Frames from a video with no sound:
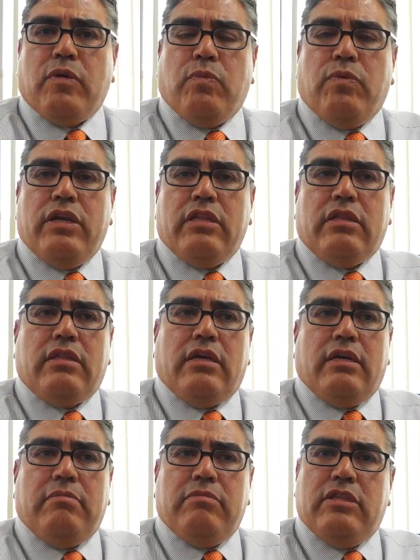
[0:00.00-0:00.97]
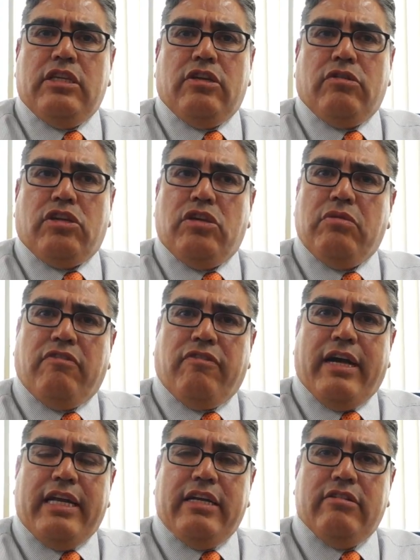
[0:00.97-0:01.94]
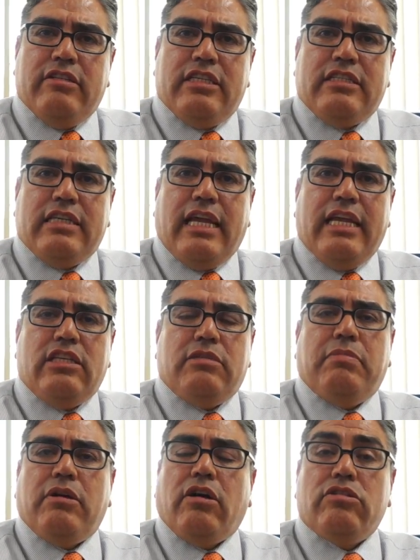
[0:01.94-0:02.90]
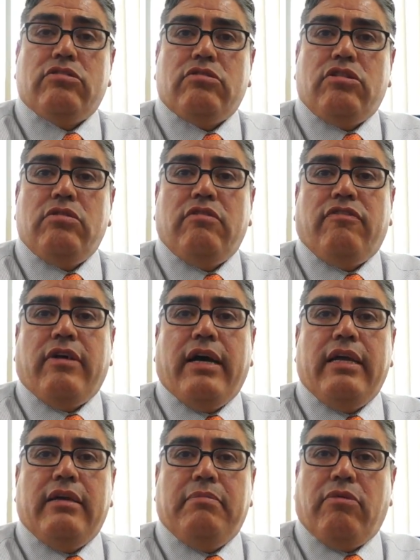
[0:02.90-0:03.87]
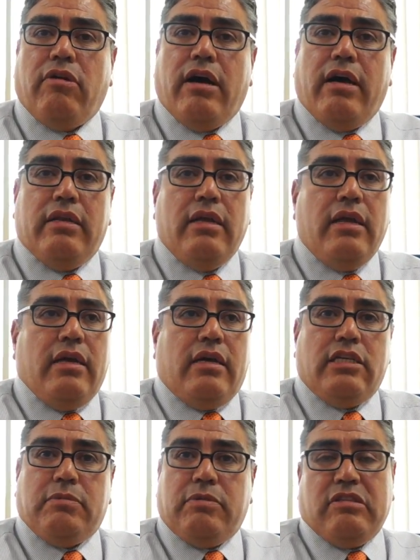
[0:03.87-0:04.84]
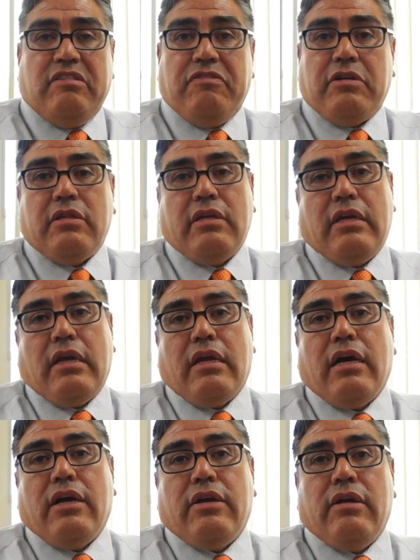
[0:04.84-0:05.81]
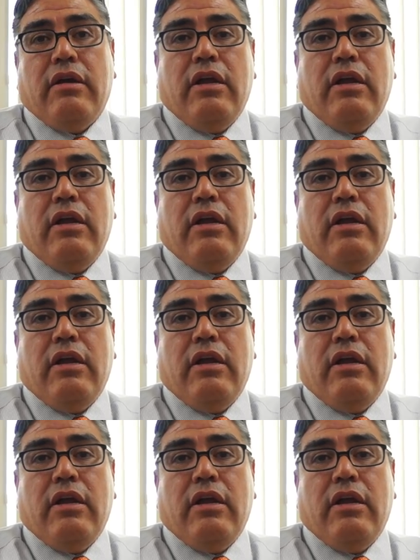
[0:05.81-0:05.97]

with QFI here in the States, but also QFI abroad, specifically in Qatar.